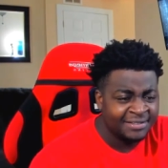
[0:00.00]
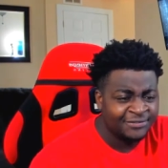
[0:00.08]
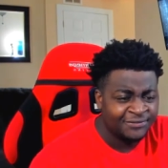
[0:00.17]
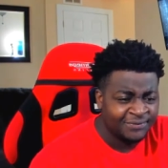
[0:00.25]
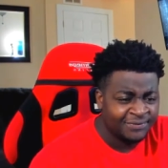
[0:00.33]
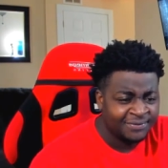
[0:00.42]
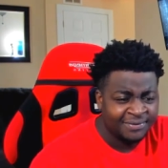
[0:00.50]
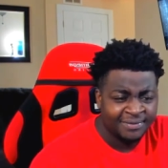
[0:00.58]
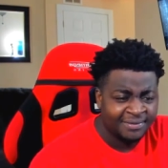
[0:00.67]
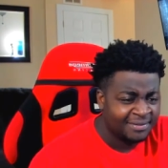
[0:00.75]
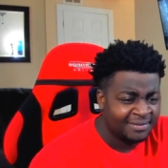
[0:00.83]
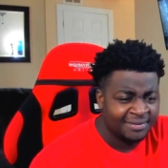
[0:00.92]
I've been catching
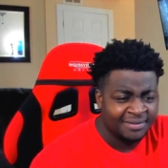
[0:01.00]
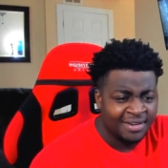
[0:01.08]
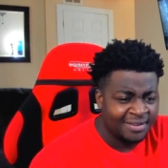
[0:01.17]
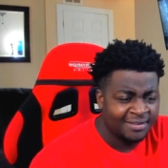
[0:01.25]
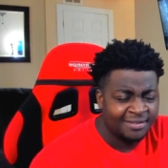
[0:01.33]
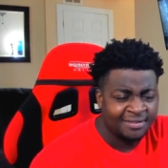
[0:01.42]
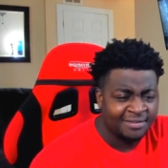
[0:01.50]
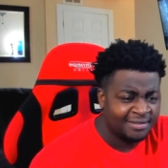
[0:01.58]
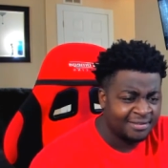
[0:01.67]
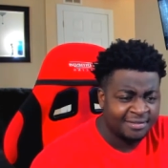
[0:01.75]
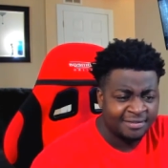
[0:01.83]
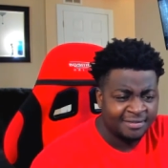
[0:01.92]
niggas in traffic.
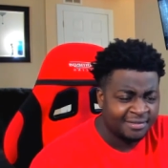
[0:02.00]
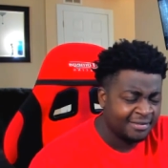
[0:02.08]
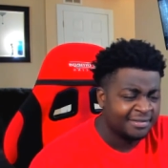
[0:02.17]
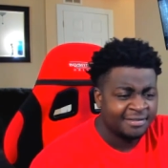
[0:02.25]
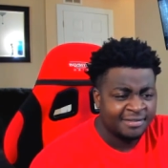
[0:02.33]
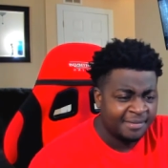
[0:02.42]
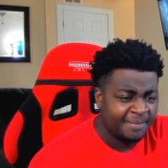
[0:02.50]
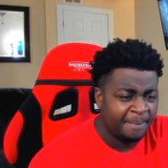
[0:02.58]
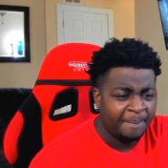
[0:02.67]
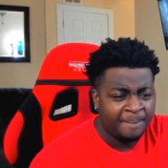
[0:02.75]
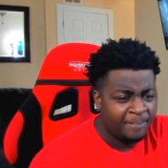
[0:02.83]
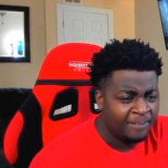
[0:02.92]
First nigga acts up, I'm gonna
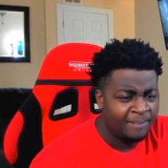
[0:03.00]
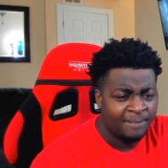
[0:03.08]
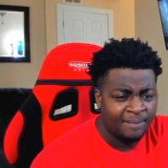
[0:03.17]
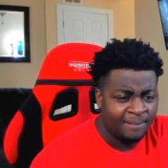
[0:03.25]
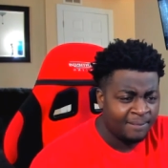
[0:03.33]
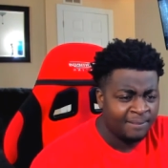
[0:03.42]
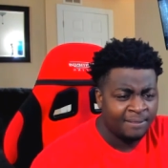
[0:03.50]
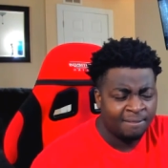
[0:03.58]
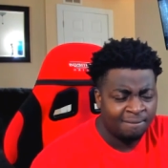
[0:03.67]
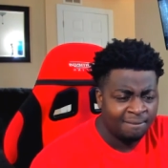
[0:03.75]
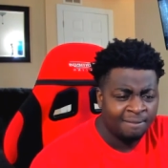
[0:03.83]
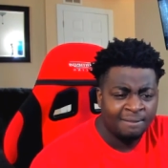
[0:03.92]
whack him. Line
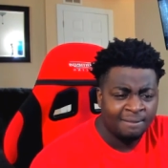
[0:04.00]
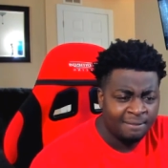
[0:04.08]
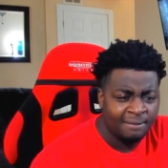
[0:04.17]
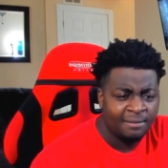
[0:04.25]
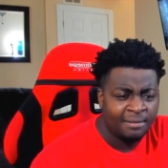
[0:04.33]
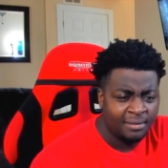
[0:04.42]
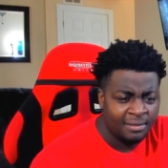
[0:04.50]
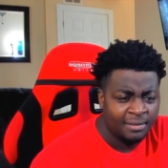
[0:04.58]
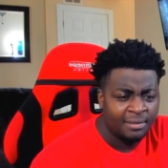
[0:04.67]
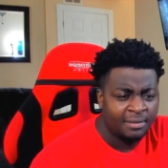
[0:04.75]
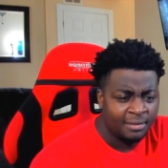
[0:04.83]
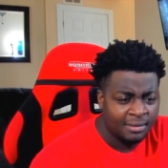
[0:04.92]
of applause, I'm clapping.